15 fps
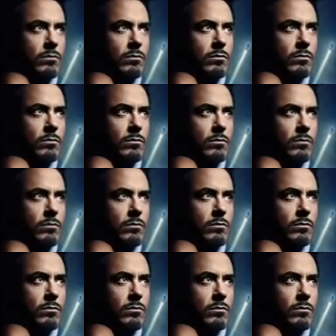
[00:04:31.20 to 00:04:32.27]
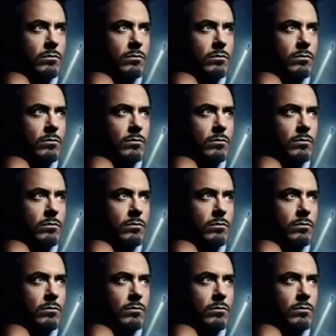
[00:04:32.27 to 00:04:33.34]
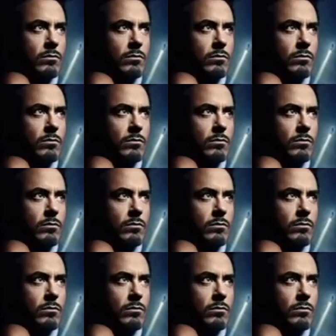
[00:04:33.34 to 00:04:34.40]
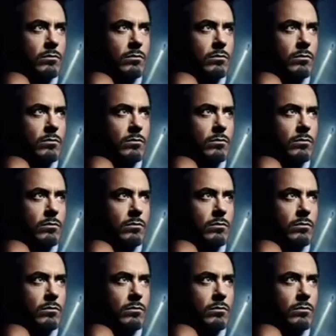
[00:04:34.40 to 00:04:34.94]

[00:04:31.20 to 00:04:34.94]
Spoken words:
The person shown says nothing.